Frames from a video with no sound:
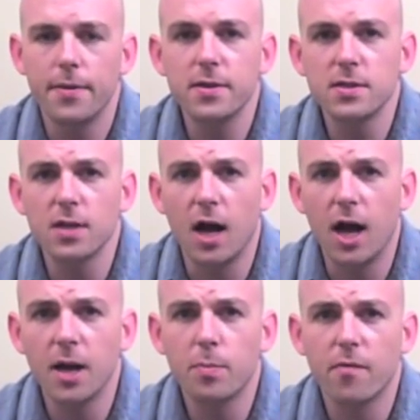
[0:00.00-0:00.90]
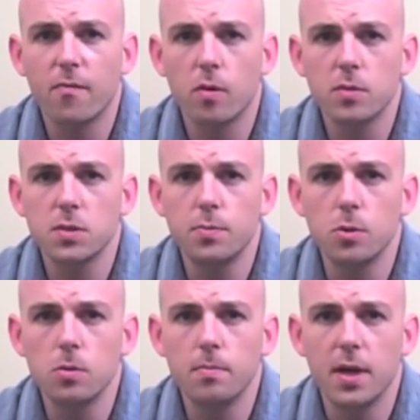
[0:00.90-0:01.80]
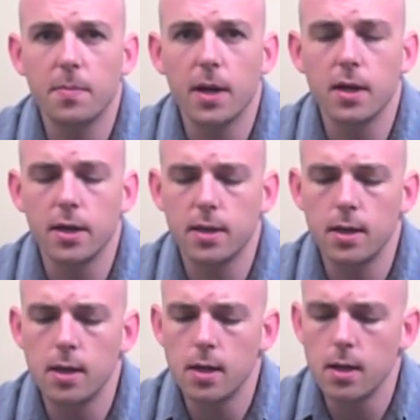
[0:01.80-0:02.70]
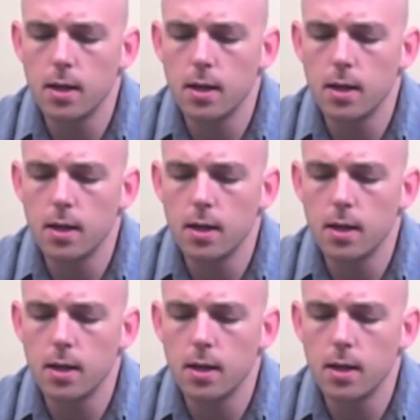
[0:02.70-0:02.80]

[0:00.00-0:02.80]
This is a high performance boot made by Nike.